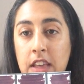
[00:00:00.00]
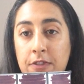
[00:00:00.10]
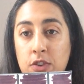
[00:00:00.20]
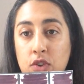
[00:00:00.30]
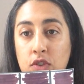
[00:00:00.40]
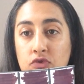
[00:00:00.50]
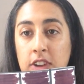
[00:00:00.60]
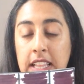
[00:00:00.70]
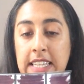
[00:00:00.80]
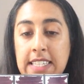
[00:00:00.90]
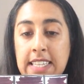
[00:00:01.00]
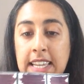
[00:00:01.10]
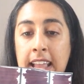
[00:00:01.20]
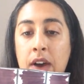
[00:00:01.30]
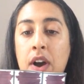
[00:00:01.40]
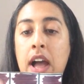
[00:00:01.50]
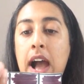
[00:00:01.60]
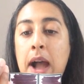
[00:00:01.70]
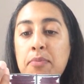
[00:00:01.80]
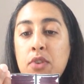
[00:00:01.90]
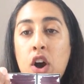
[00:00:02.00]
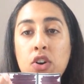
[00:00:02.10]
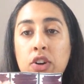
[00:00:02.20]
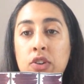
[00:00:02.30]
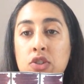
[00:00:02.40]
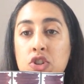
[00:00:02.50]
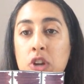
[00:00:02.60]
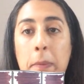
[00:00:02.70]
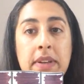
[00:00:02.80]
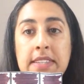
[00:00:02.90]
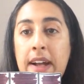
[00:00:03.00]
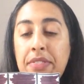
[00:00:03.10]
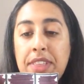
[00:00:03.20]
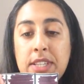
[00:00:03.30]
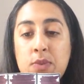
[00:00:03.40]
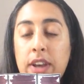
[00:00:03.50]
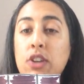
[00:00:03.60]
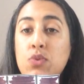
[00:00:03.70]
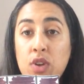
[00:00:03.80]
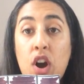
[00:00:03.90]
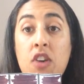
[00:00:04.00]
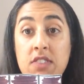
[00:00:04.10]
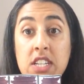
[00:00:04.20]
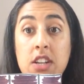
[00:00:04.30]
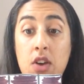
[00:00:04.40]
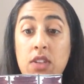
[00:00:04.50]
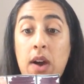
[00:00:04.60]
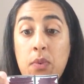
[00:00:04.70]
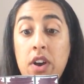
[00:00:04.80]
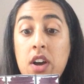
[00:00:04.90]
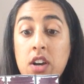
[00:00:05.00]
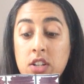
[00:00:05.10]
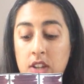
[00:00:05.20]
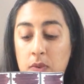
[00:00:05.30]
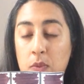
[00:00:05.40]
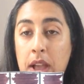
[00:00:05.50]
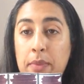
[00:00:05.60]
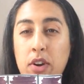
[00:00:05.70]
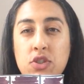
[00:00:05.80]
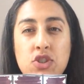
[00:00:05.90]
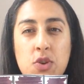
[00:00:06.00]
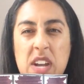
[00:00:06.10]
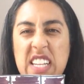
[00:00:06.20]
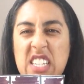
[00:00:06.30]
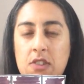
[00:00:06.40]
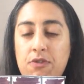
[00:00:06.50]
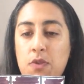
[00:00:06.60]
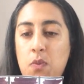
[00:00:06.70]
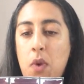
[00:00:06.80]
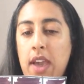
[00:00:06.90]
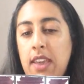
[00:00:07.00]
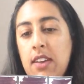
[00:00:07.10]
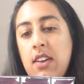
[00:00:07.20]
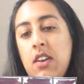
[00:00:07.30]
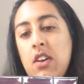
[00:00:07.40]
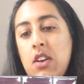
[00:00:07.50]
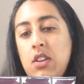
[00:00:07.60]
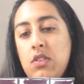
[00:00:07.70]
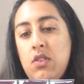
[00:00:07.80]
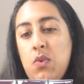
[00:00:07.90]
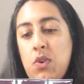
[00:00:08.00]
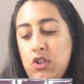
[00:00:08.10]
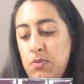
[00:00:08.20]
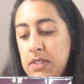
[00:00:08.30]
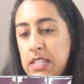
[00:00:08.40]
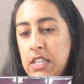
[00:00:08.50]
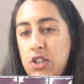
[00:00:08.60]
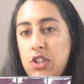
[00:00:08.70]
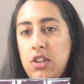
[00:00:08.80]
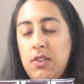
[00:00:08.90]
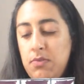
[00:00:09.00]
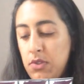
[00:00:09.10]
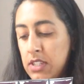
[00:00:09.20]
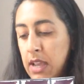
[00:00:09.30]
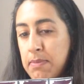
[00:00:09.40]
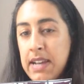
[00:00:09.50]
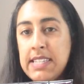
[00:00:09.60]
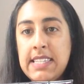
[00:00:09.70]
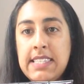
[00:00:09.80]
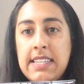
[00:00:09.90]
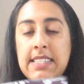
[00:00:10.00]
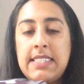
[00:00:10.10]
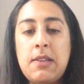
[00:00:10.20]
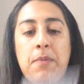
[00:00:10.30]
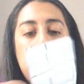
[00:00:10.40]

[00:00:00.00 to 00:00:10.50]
if you can really see it. Now, I'm not going to chop it down this way because we already know that works, don't we? I'm going to do it a different way. So watch Miss Eesha. I'm going to get my scissors